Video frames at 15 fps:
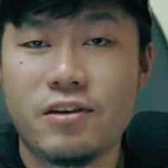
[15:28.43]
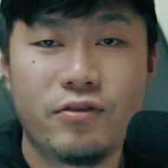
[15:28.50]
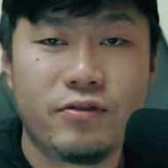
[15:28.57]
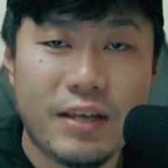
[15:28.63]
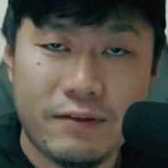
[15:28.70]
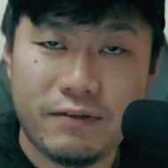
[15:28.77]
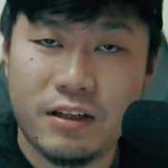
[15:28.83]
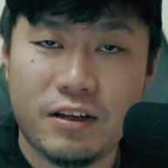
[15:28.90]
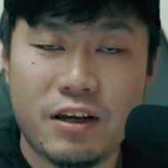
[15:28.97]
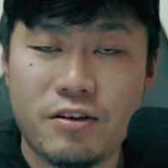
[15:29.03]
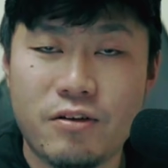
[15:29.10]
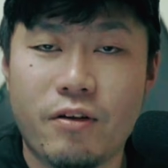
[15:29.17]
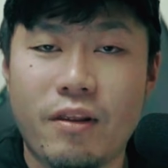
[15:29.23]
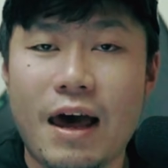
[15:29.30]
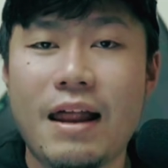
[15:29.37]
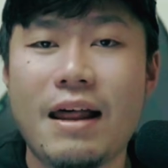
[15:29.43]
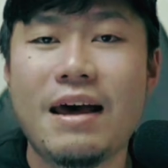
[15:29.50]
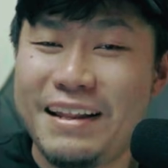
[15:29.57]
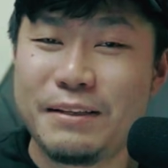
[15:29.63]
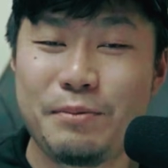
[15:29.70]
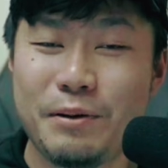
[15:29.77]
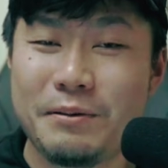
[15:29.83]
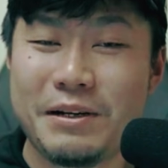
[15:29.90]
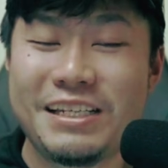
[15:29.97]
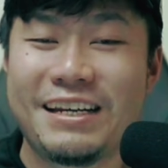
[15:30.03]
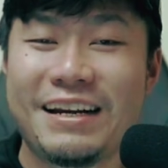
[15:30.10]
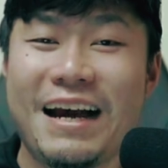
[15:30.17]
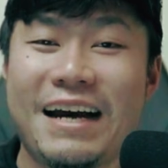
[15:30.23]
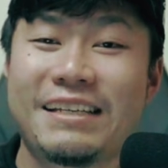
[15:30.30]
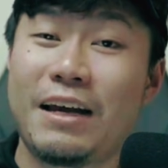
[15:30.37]
You definitely can do that. And that's pretty much it,
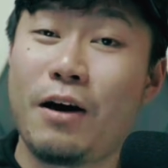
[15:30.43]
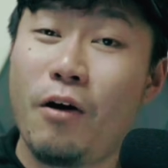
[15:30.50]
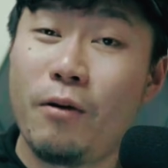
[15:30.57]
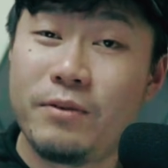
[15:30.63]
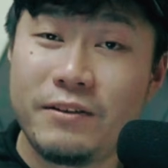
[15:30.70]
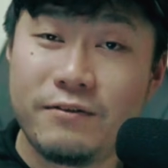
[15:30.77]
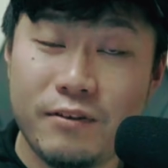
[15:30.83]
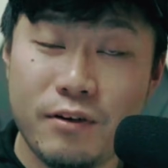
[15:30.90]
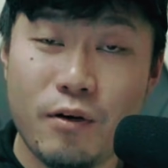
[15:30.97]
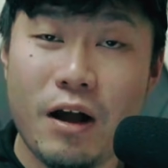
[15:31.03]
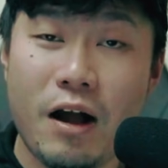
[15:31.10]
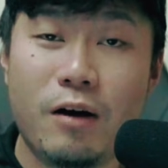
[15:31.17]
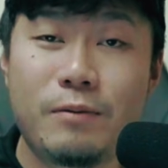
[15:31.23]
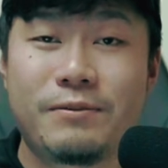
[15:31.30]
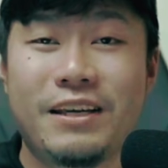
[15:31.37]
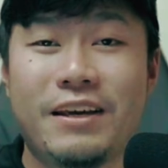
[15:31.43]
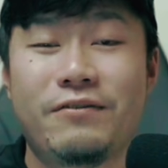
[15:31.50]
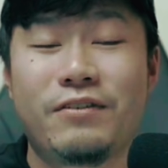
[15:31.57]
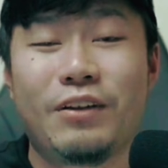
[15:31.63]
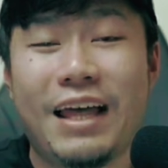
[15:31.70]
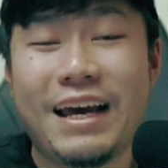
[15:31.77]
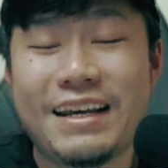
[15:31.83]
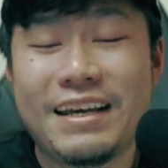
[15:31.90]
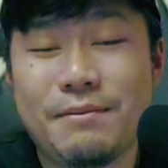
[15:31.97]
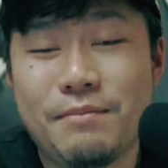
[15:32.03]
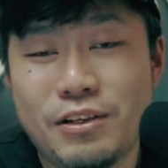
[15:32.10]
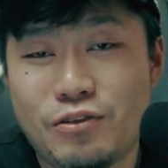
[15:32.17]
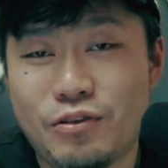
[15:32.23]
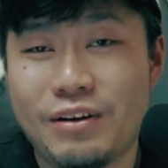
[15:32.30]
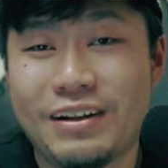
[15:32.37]
guys. I hope this video helps. If you like it,
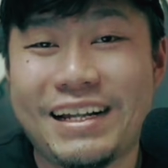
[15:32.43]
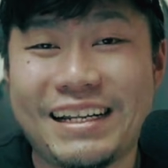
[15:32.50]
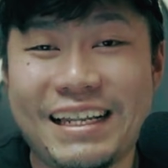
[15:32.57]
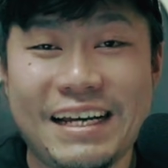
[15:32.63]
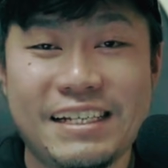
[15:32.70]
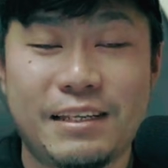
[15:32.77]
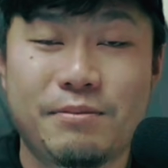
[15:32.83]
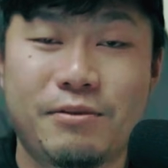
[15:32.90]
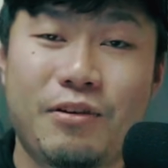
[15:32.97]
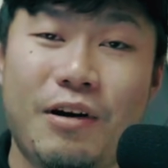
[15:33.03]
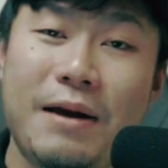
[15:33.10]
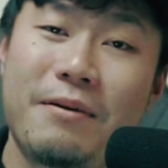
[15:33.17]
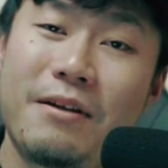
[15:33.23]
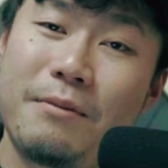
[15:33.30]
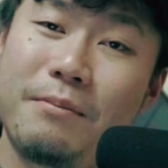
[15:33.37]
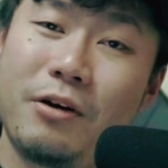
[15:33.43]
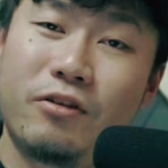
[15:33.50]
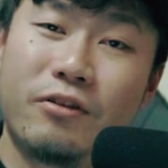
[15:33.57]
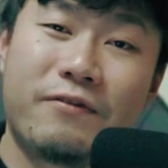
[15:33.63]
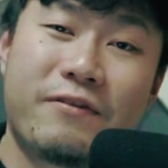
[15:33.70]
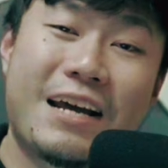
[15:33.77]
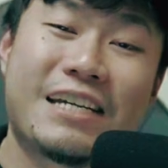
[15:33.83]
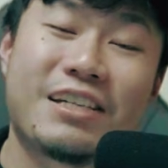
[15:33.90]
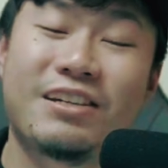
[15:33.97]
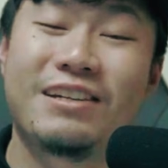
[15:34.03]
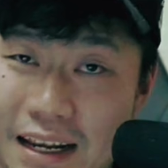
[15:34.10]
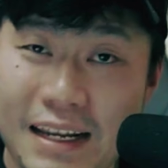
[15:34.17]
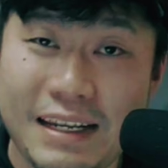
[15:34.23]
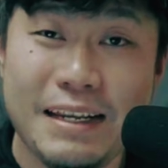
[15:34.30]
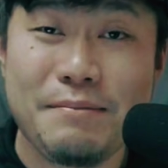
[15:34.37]
make sure to click like, subscribe, hit the bell notification,
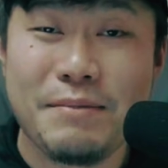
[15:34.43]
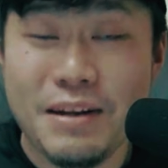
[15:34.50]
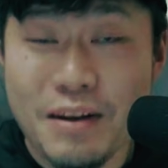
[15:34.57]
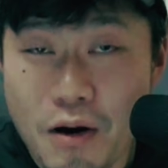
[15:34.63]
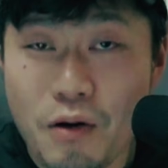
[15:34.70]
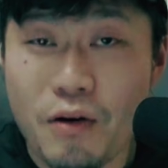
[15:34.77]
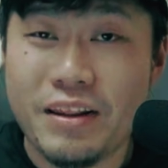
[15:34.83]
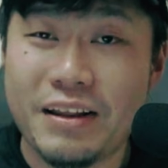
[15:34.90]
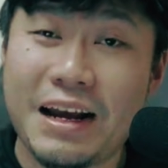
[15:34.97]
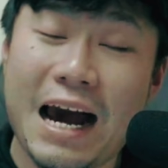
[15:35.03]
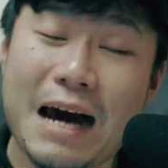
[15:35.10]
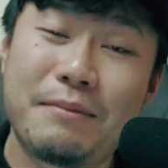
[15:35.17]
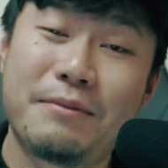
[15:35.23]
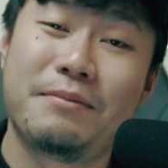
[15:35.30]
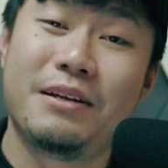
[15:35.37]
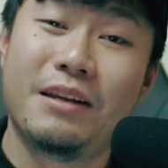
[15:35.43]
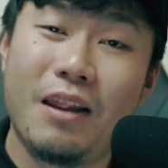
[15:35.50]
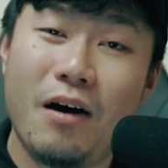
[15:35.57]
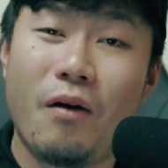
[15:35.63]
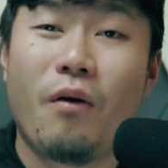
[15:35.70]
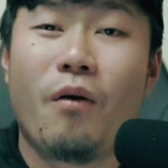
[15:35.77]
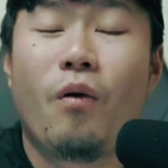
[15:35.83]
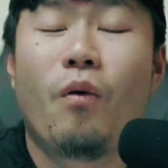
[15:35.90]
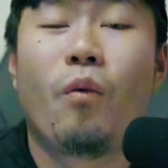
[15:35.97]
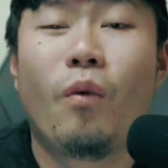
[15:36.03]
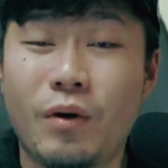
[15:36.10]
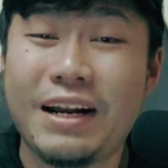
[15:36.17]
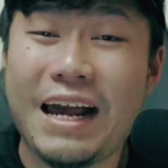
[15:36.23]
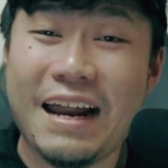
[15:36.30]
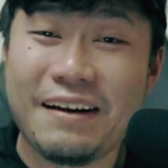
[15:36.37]
and let me know in the comment below
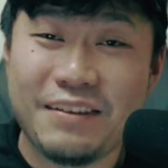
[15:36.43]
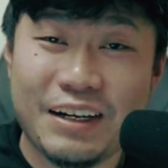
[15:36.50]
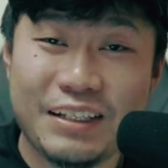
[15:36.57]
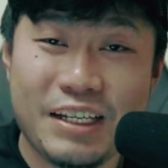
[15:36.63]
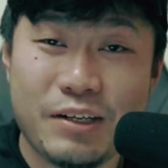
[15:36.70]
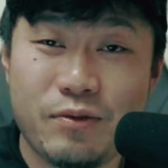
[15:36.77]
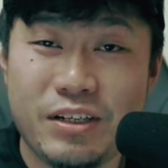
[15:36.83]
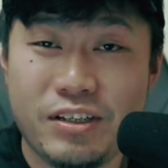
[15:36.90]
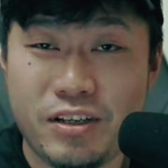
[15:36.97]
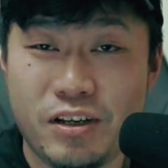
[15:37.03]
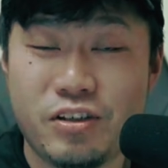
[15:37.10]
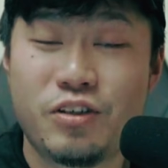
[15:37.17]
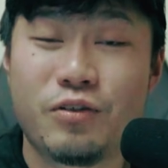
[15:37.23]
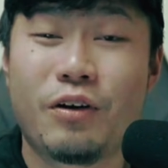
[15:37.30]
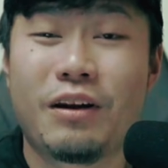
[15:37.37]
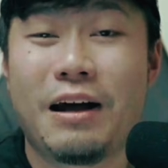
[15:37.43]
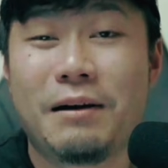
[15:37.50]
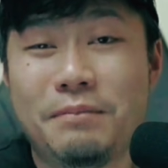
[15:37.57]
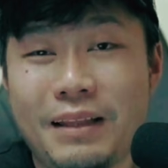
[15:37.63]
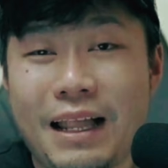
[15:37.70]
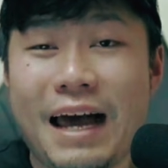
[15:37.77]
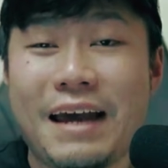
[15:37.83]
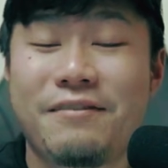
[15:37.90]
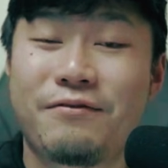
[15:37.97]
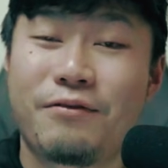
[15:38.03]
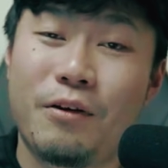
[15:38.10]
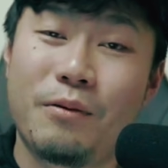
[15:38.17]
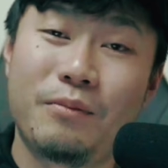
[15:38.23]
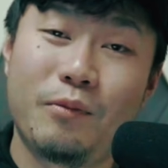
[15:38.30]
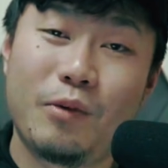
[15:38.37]
what kind of content research you're going to apply
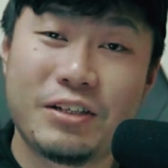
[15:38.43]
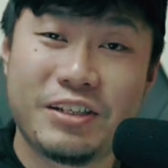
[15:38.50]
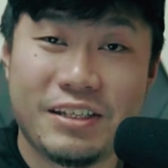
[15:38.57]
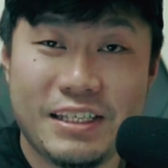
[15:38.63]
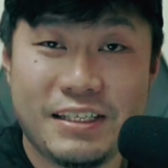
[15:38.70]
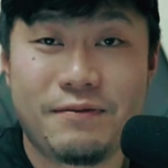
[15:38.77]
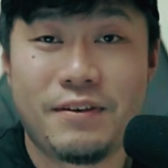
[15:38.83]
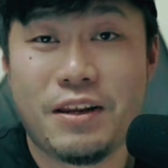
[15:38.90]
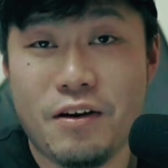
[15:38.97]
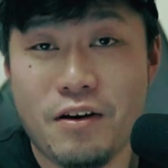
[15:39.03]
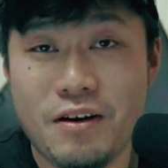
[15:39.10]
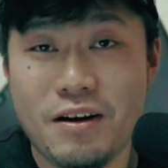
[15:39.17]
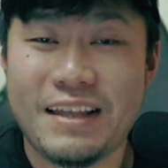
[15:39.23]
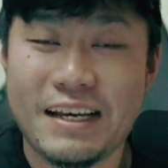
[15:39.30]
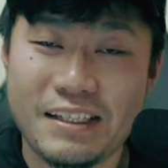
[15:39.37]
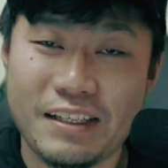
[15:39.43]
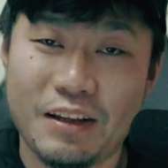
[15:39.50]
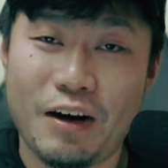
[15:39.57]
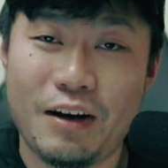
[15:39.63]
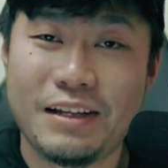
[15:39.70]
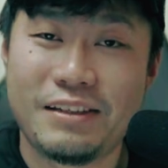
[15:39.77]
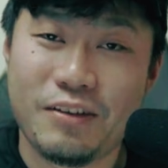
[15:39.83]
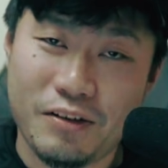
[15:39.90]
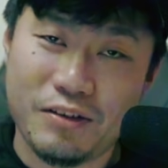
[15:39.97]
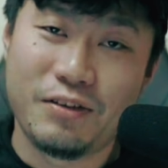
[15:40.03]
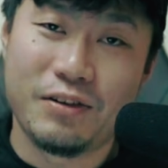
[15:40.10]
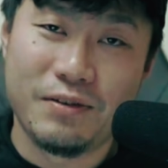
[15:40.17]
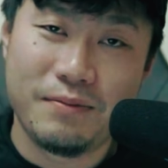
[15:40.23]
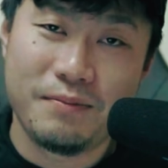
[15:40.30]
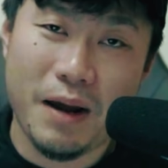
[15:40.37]
from watching this video. Thanks a lot and talk
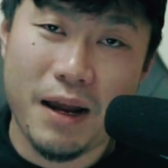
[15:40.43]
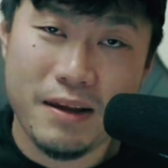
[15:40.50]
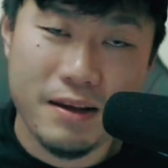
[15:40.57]
soon. Bye.